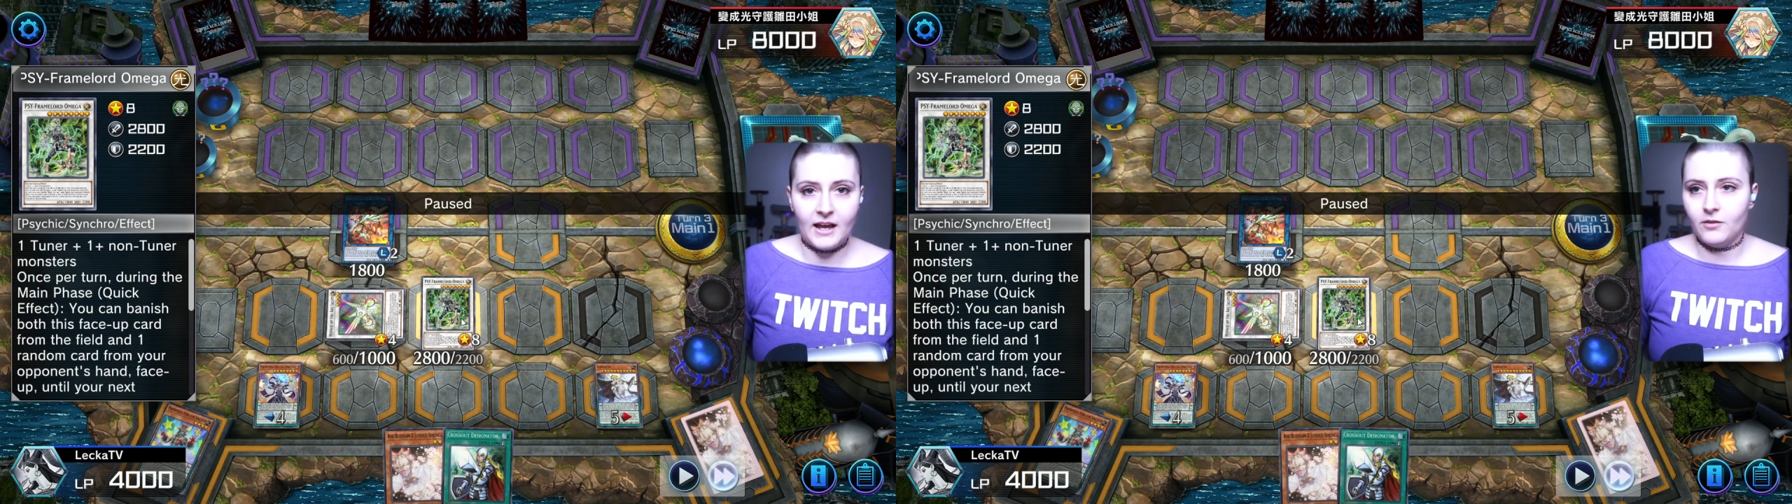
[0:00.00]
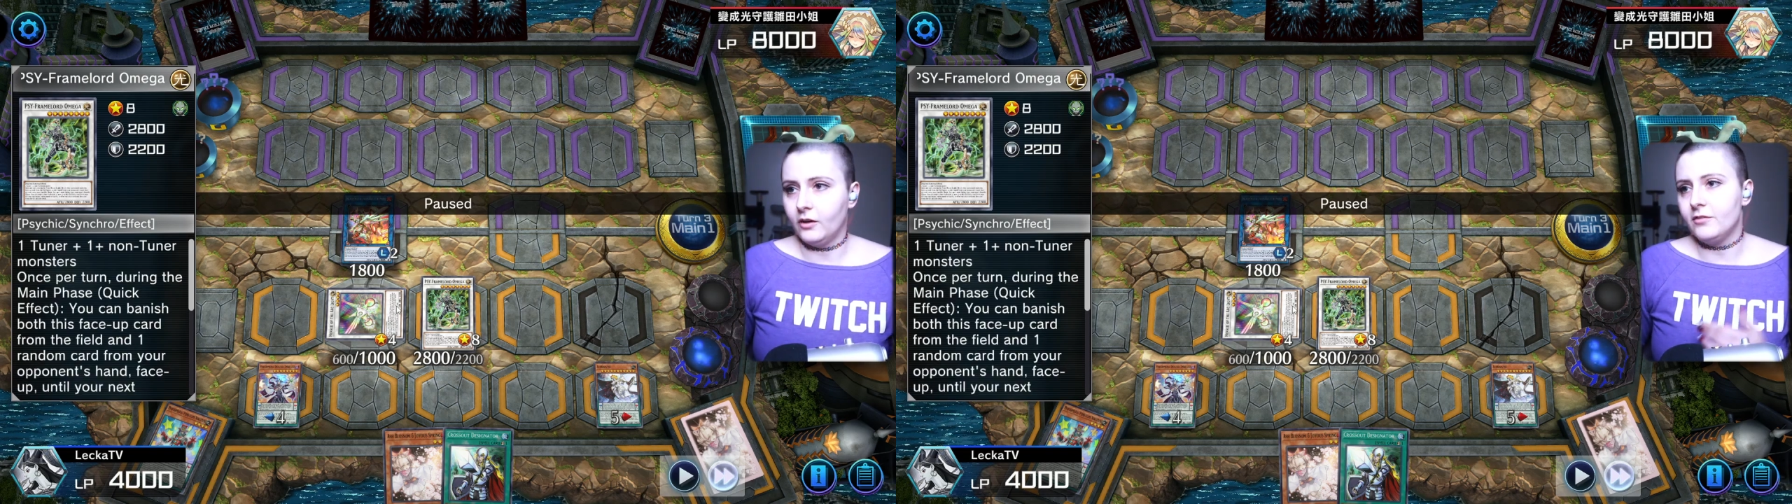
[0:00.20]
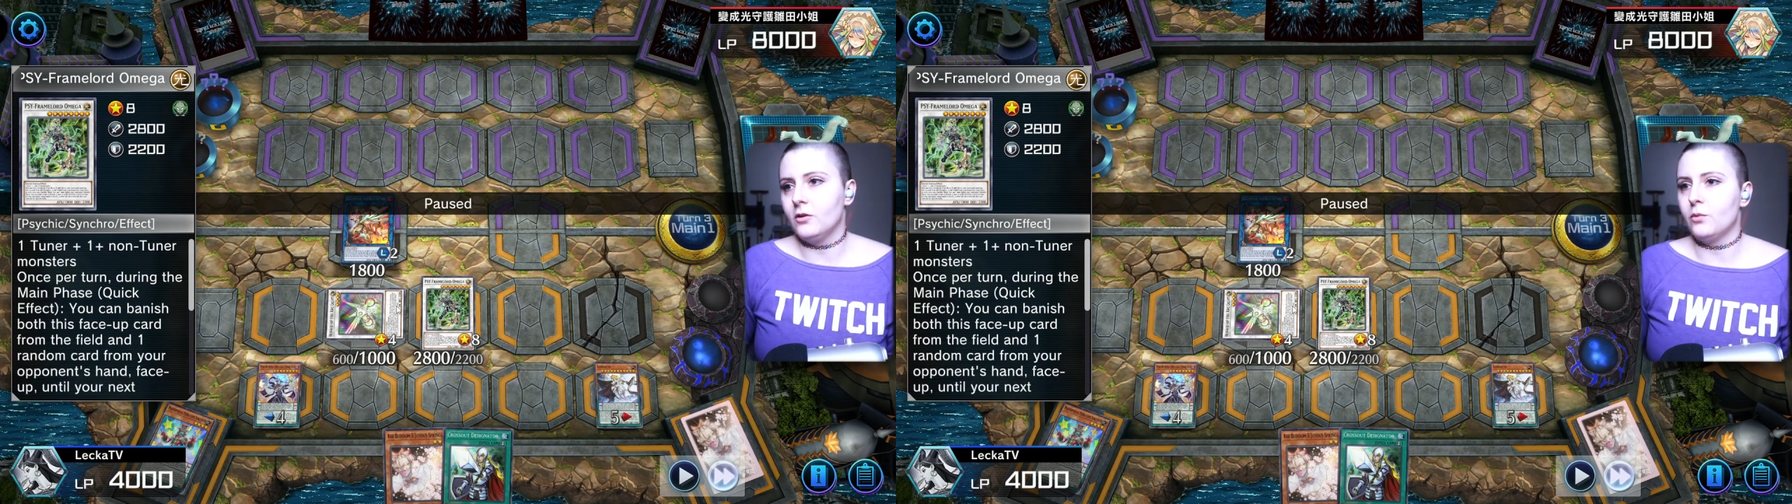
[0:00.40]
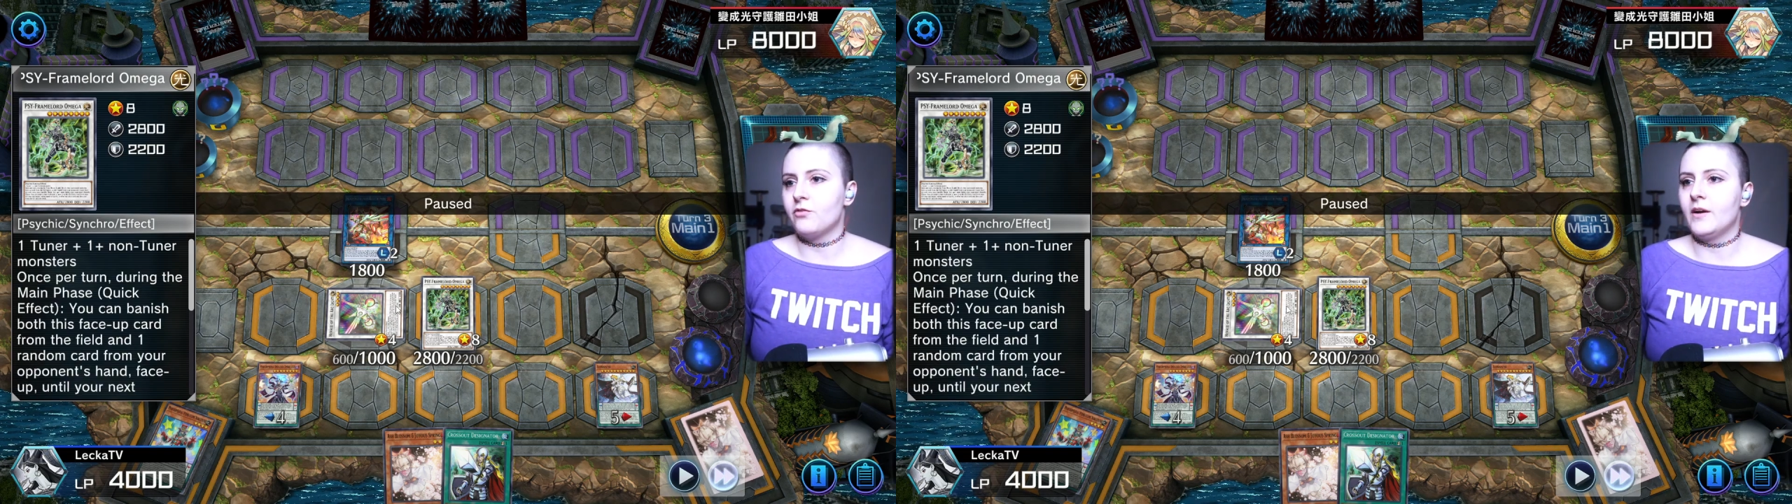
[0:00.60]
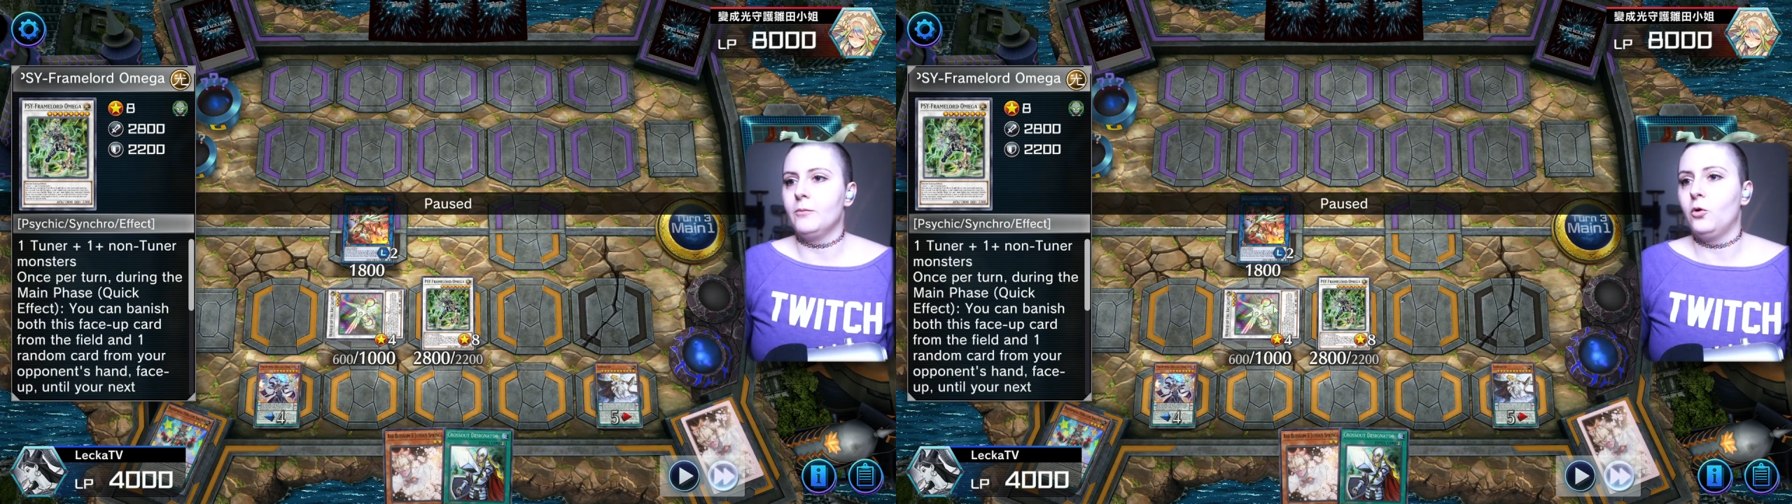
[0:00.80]
on our field with
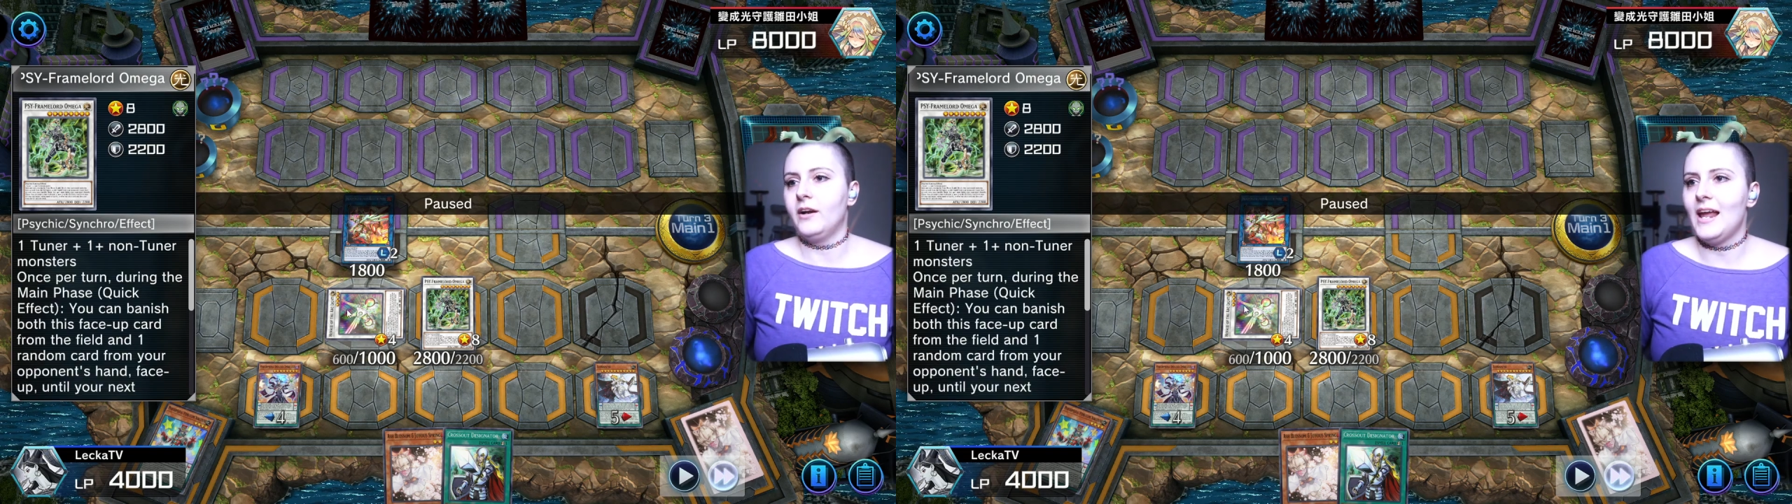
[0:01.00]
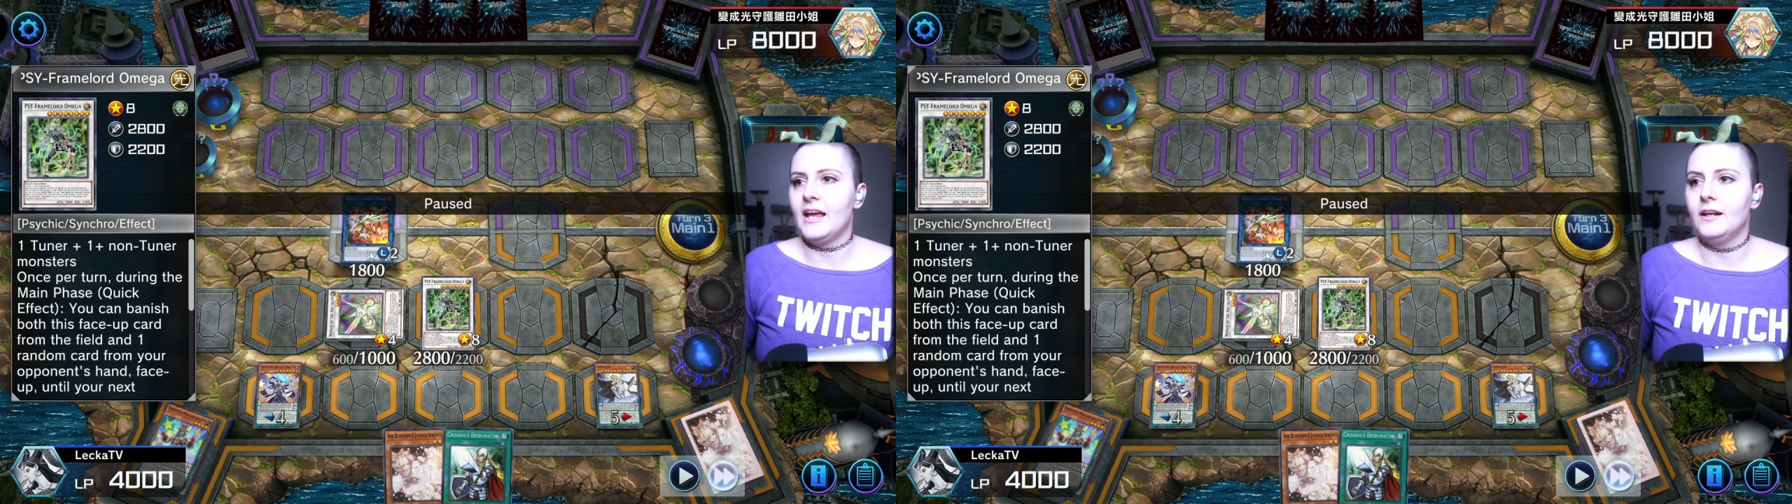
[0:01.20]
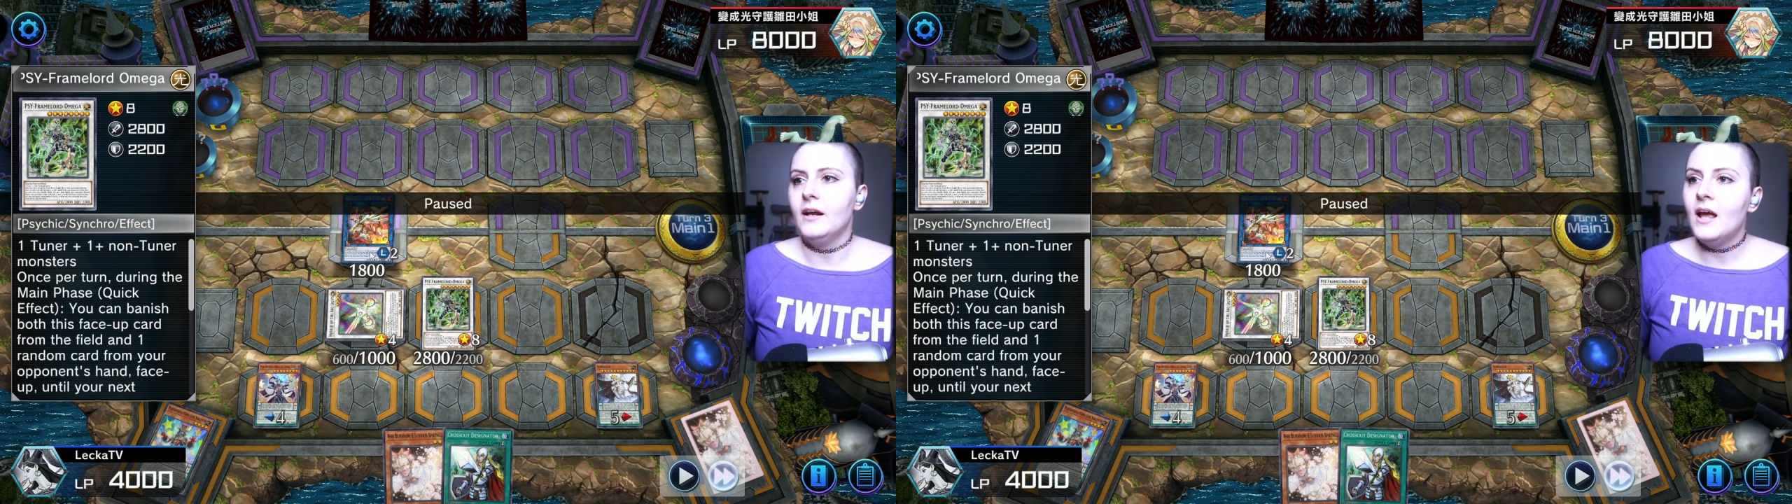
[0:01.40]
Framelord and